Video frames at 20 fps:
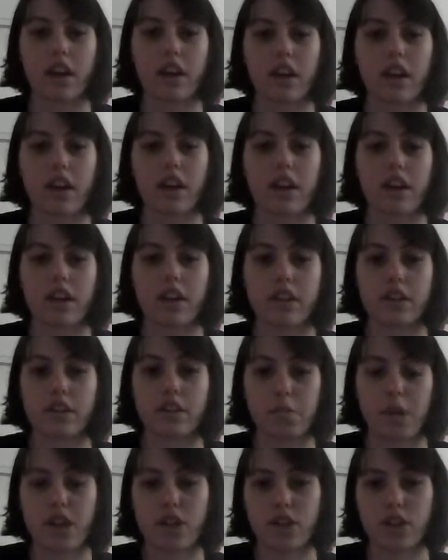
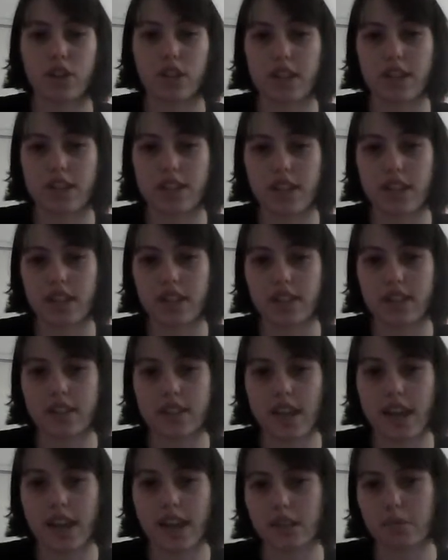especially since
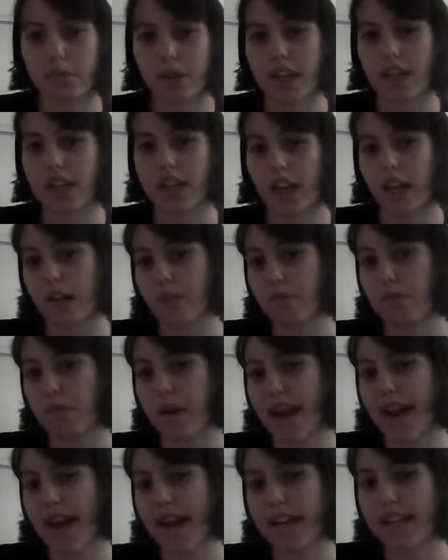that has played an
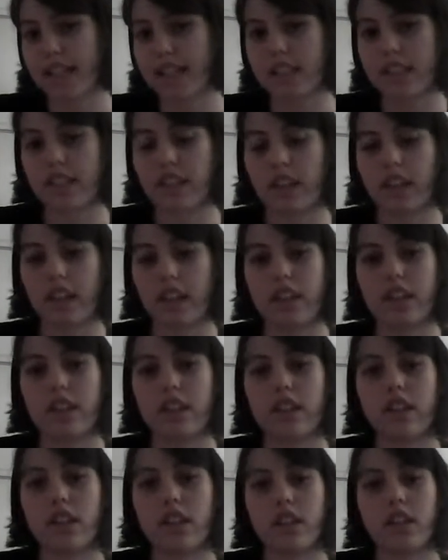impact
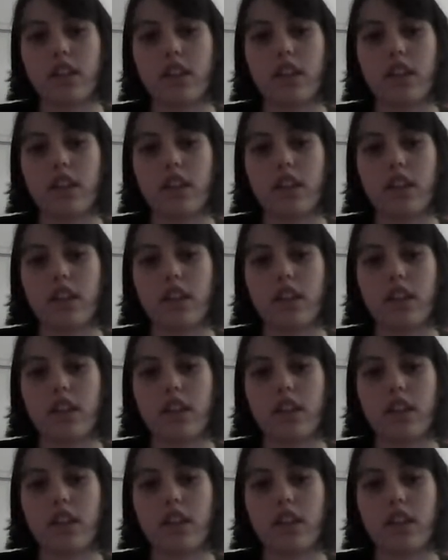in